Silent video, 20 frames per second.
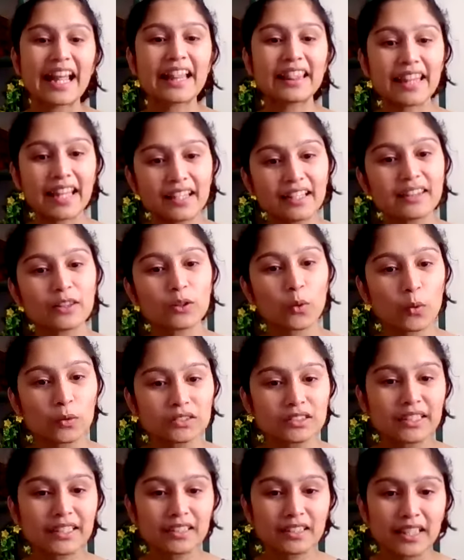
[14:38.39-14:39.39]
And then
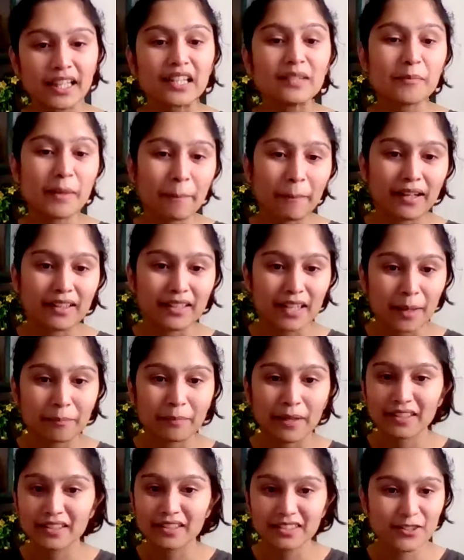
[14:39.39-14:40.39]
those can then be picked up
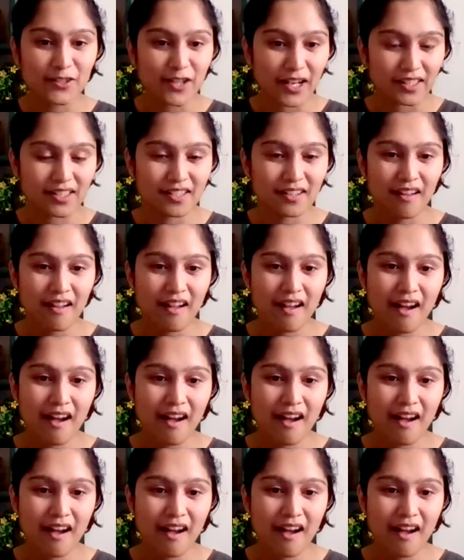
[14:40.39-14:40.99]
and addressed.